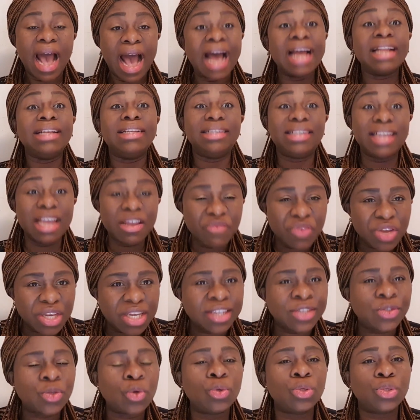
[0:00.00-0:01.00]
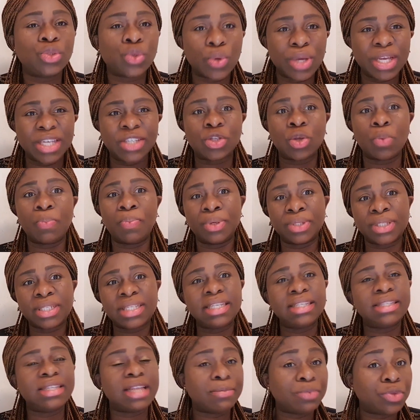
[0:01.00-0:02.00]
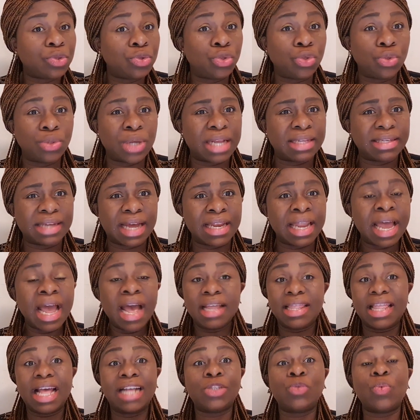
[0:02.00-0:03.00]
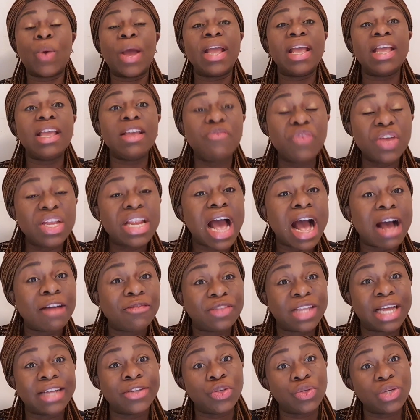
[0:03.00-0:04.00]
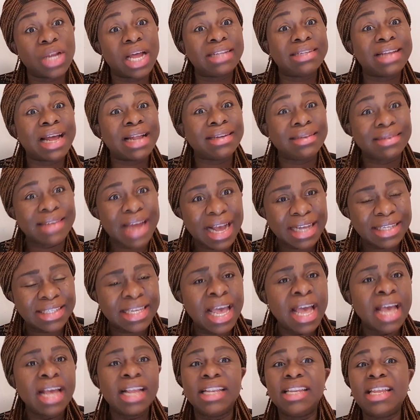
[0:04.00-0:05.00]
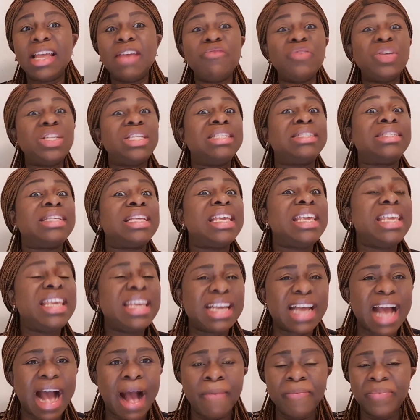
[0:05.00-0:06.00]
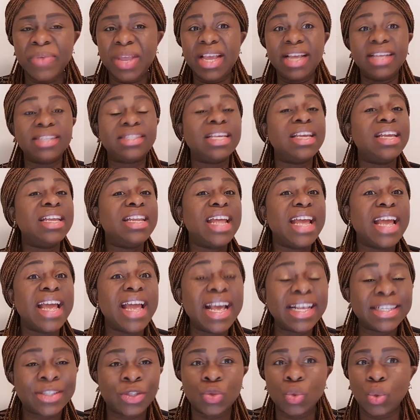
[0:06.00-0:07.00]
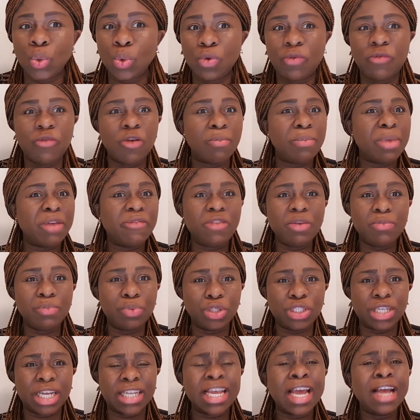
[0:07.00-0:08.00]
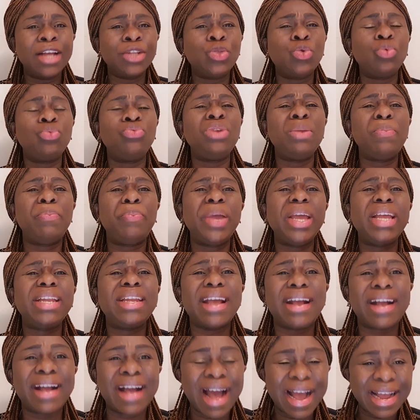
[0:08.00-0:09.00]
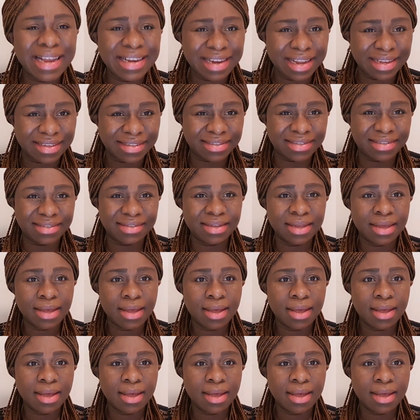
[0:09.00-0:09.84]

And David is also a support system to Jonathan. That's why even after Jonathan dies, David is eager. He's in a haste to look for Mephibosheth to repay the kindness